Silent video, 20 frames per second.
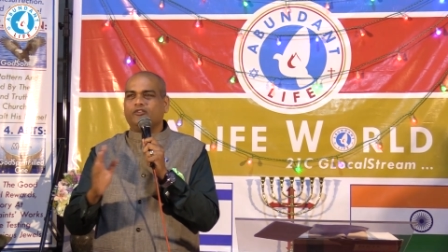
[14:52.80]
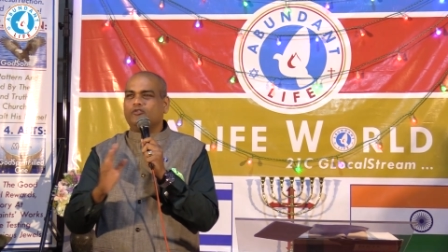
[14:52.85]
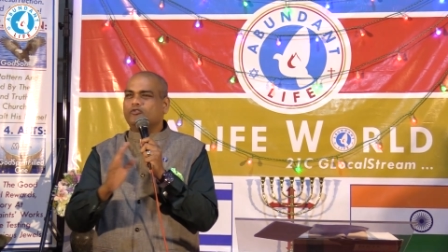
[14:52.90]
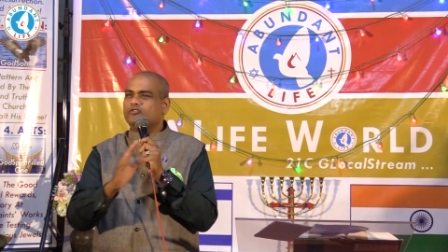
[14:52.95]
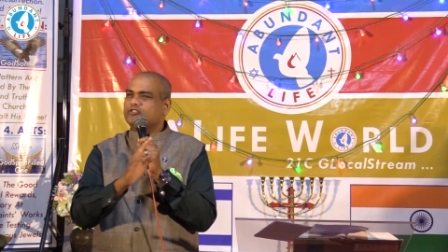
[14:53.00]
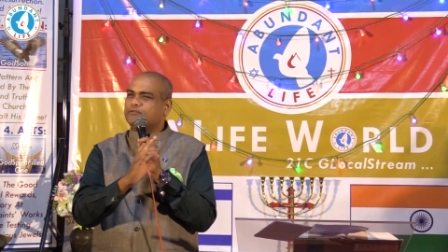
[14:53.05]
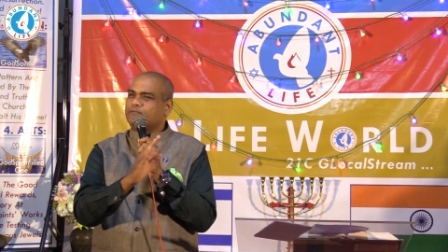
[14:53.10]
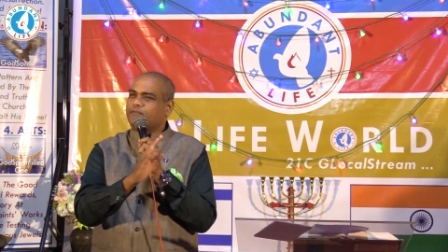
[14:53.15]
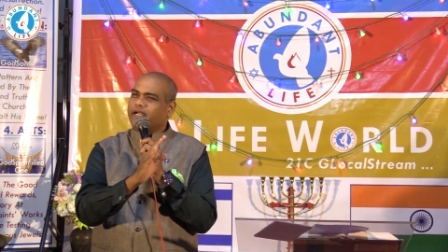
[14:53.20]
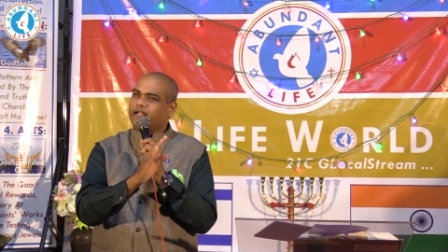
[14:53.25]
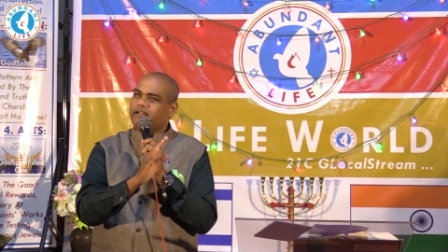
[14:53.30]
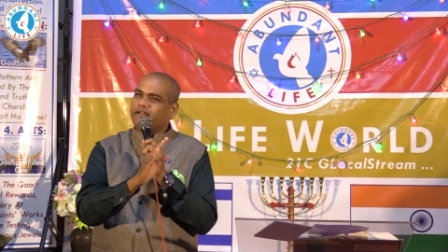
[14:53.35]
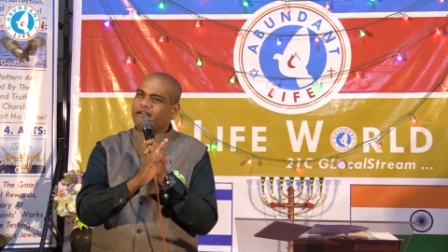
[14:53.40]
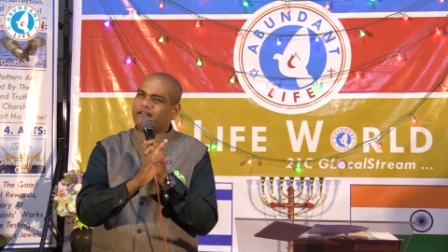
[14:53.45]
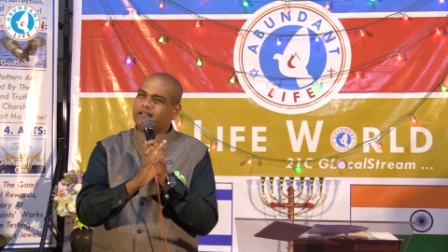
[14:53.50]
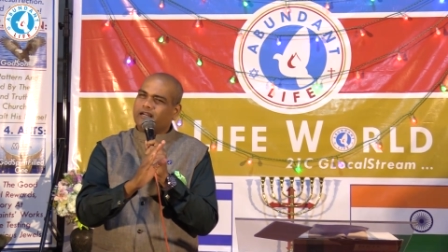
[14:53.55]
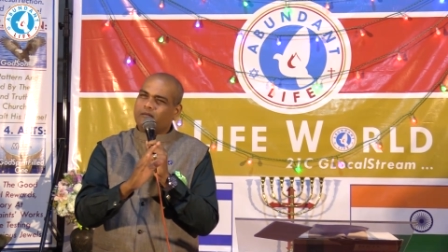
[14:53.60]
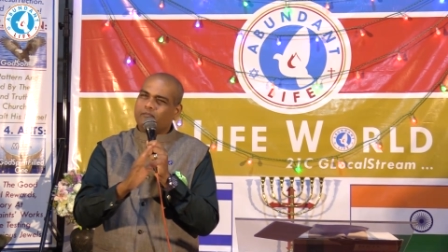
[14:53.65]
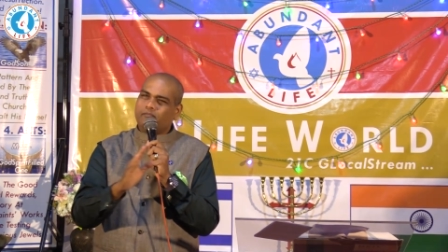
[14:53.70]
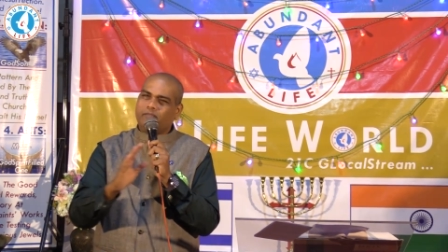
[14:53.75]
you spend
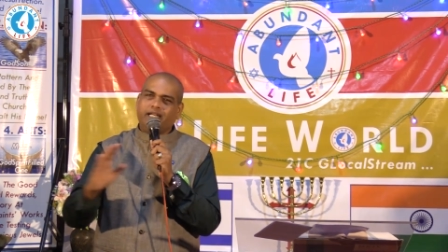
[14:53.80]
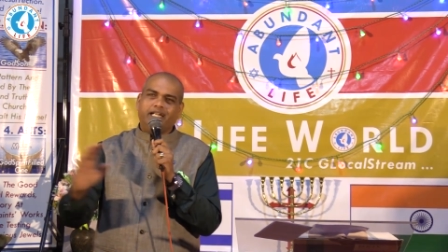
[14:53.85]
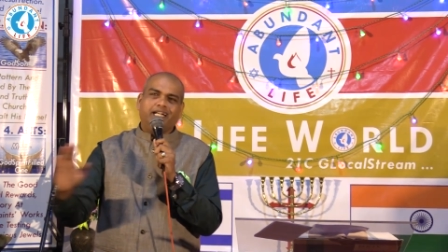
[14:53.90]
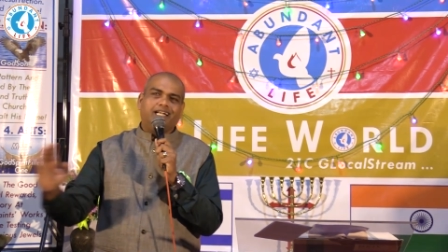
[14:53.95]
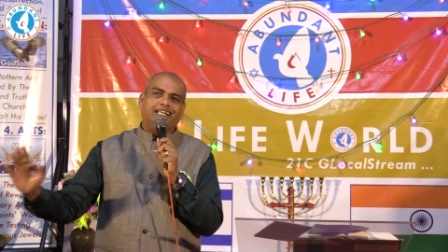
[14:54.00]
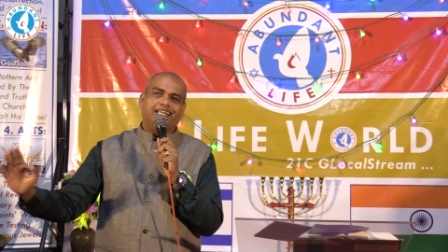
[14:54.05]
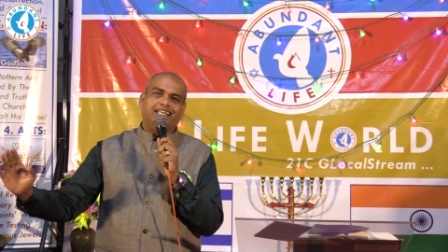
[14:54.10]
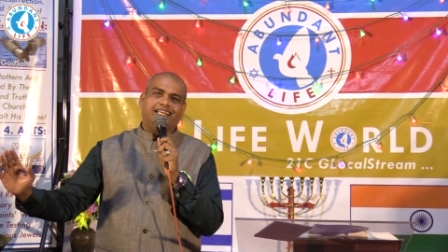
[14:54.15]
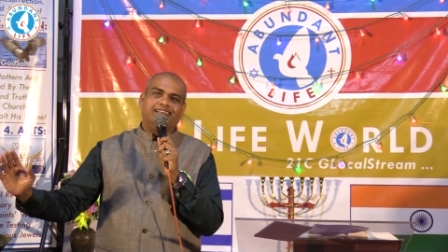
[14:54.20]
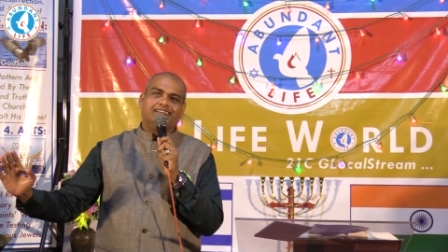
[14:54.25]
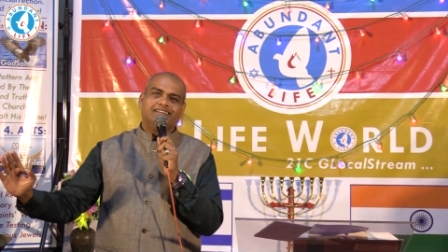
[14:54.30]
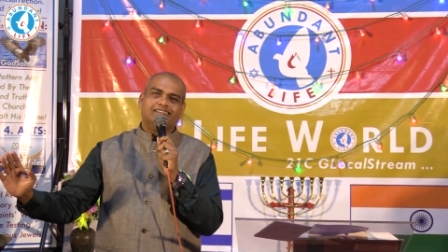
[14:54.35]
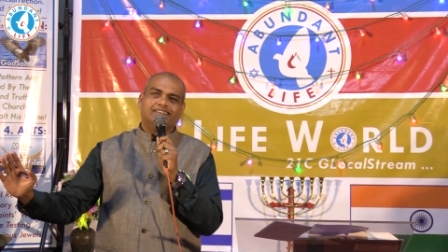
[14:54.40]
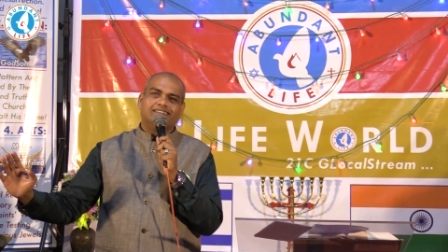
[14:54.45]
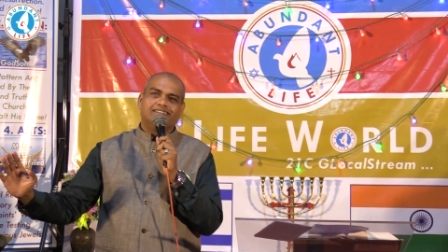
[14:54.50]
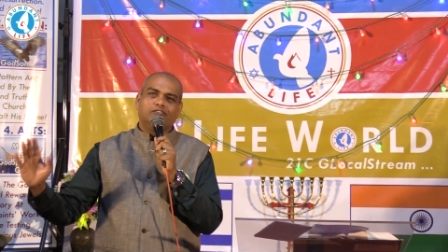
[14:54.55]
it completely